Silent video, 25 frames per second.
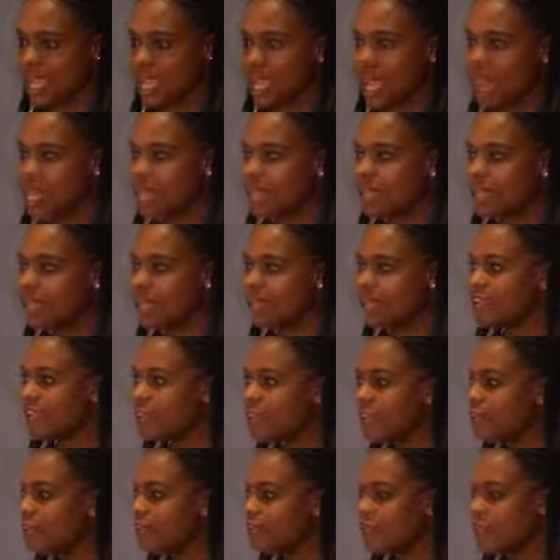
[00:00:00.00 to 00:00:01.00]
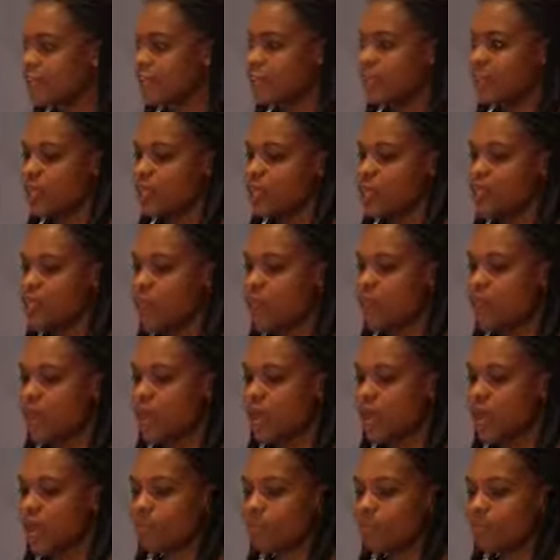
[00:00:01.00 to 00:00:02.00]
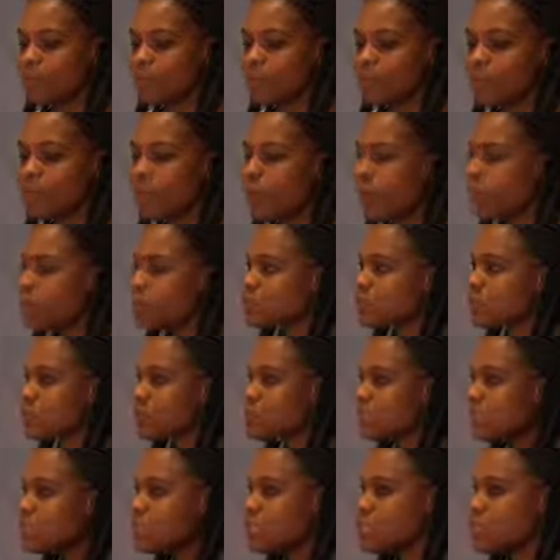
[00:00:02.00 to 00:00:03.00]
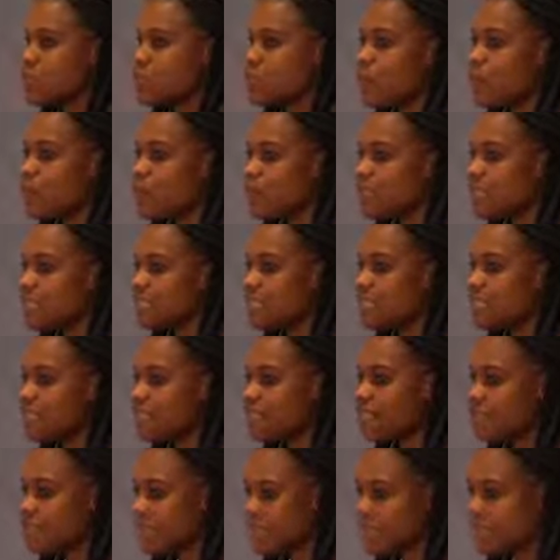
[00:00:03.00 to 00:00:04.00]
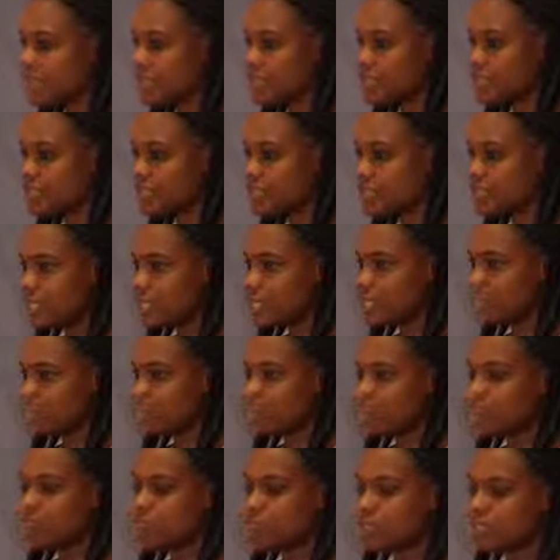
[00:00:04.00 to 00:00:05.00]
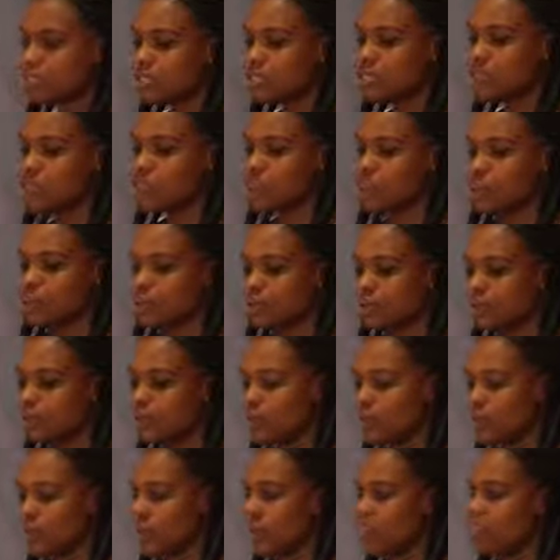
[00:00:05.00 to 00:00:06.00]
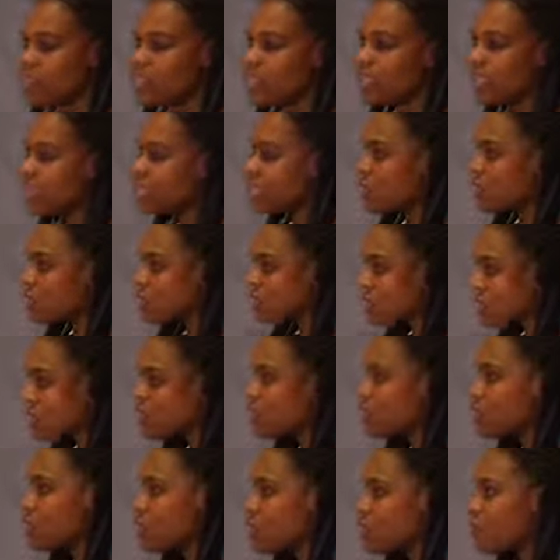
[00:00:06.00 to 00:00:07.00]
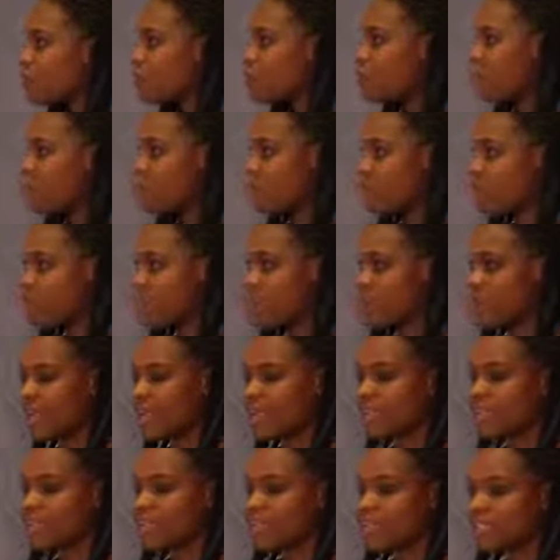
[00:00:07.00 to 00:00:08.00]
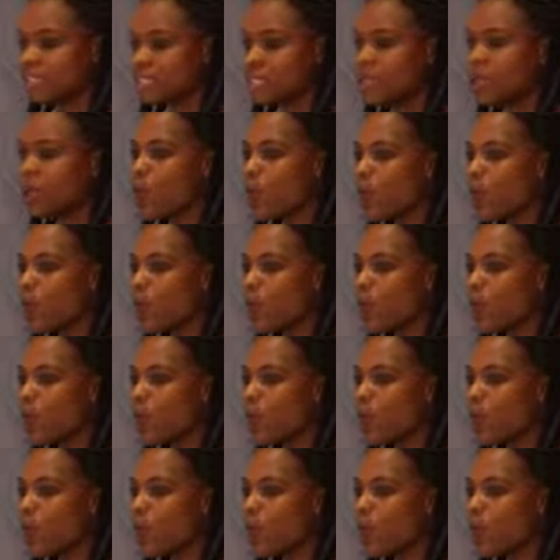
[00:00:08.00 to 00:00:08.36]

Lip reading: And if you're outsourcing your IT function, you need to know that that service provider isn't